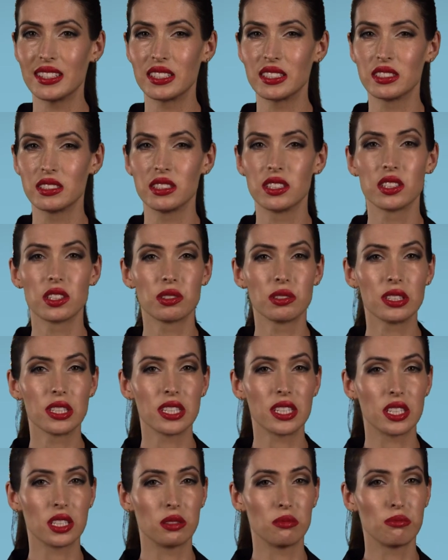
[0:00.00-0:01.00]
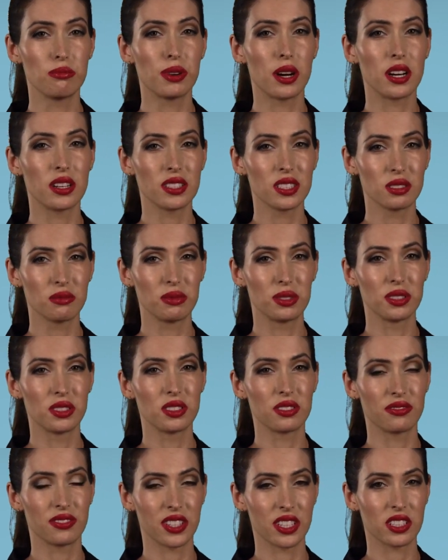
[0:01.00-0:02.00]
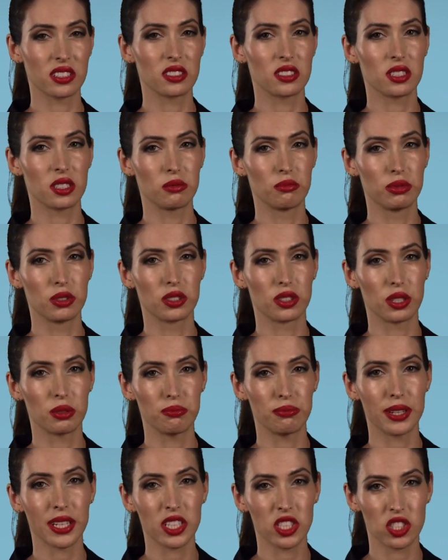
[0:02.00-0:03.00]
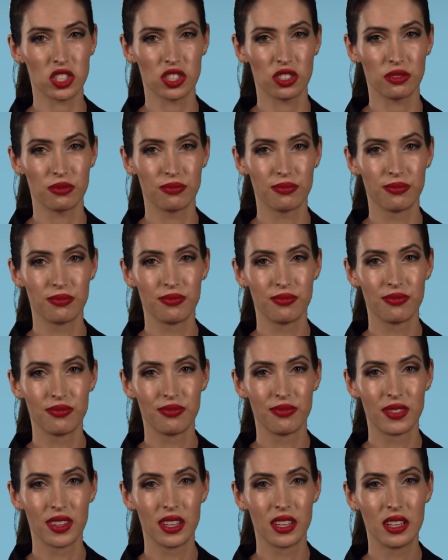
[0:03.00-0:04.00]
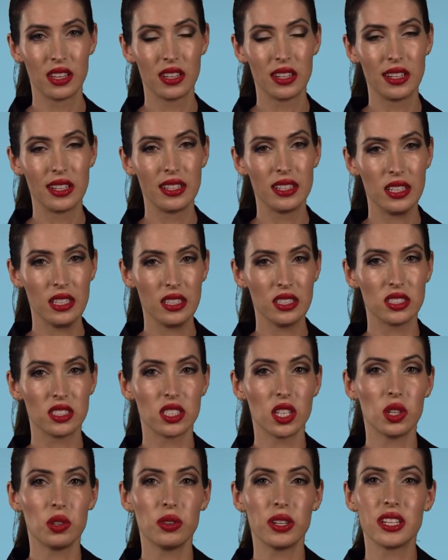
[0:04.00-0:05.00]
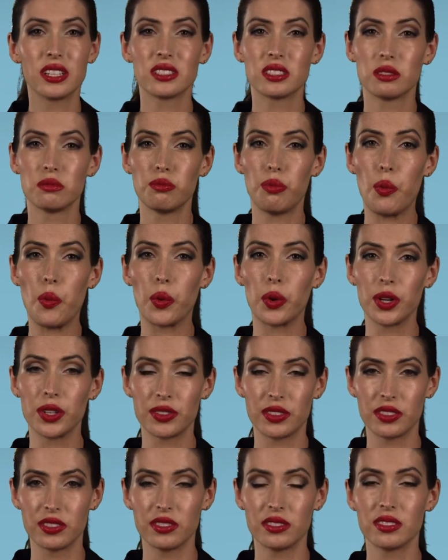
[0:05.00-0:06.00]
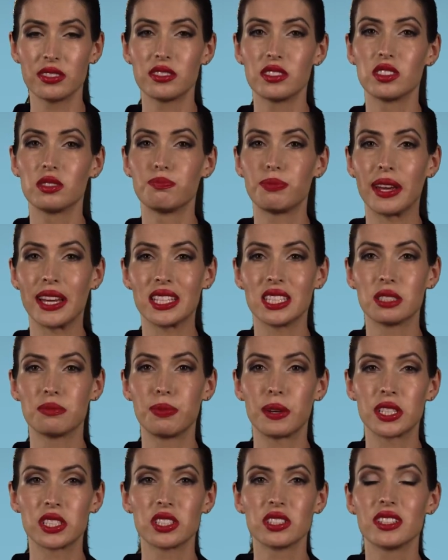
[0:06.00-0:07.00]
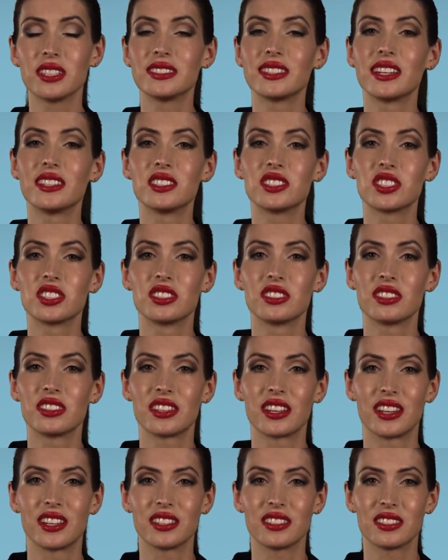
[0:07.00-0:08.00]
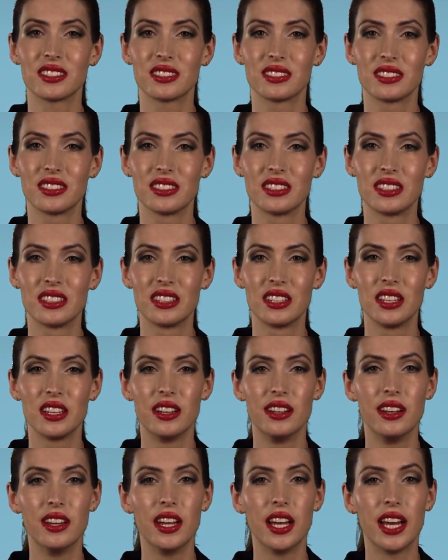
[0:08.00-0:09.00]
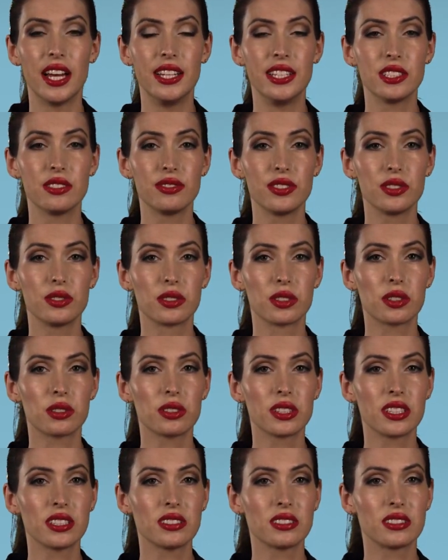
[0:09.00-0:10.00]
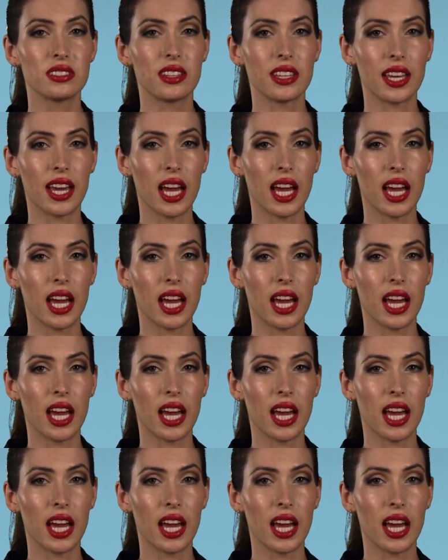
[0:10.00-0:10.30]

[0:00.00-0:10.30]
is literally impossible to fix a blurry picture. So it is important to pay special attention to that. And if you increase the